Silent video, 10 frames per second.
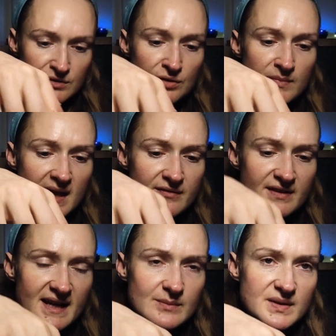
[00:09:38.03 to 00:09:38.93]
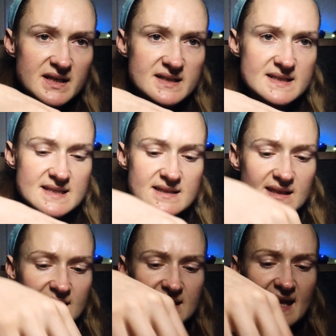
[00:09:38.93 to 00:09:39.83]
don't be afraid, because
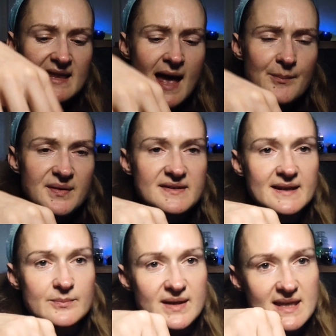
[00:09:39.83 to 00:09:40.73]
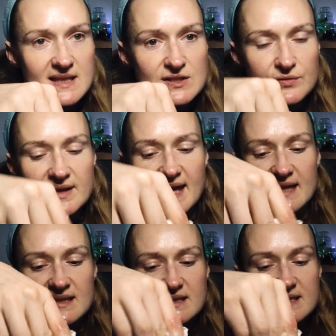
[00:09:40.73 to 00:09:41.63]
it can happen that baking soda
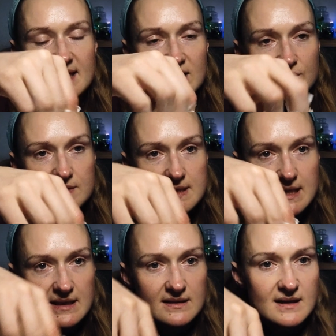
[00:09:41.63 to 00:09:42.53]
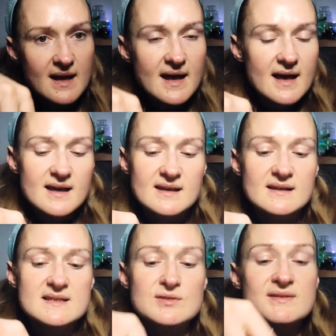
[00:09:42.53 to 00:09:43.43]
can irritate your skin,
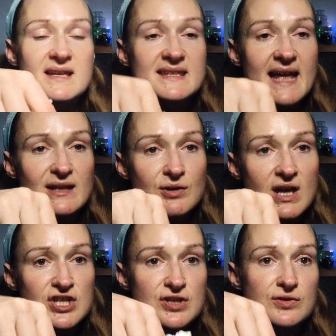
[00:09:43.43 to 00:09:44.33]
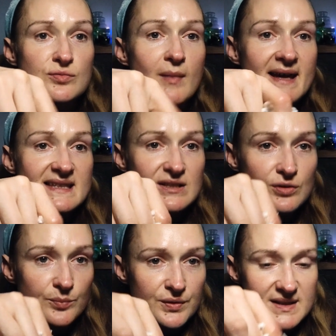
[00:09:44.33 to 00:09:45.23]
so in that occasion you might need
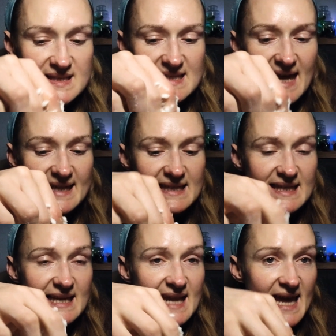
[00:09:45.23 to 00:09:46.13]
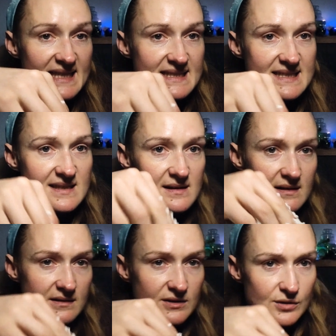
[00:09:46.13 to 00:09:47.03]
to put slightly less
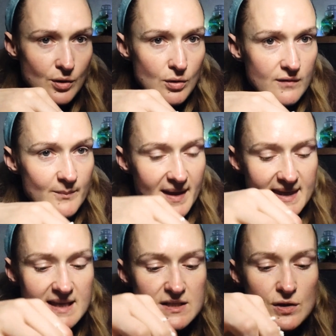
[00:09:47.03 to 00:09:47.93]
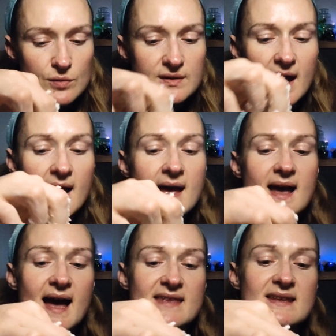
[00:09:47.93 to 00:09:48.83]
of baking soda.
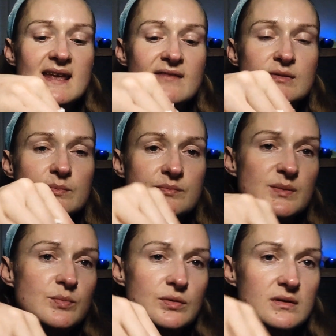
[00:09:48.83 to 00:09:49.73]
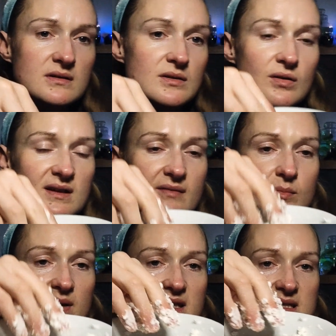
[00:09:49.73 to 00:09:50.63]
I think
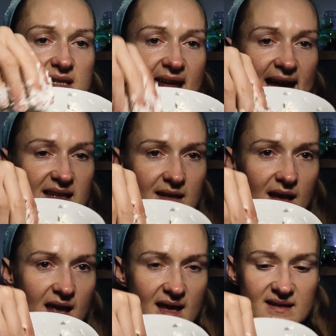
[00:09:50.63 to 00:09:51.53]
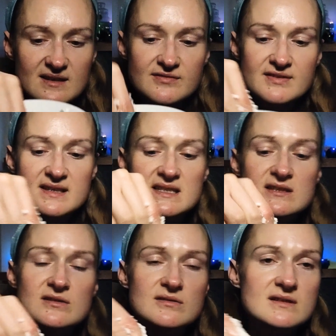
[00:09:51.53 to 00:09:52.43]
everybody's reacting
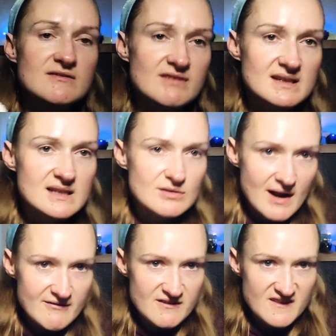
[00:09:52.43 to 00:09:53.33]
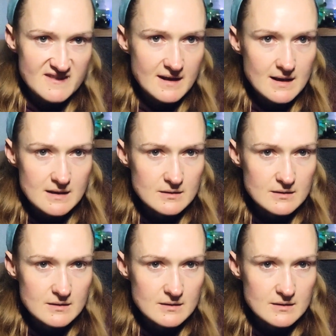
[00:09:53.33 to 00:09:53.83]
differently to everything,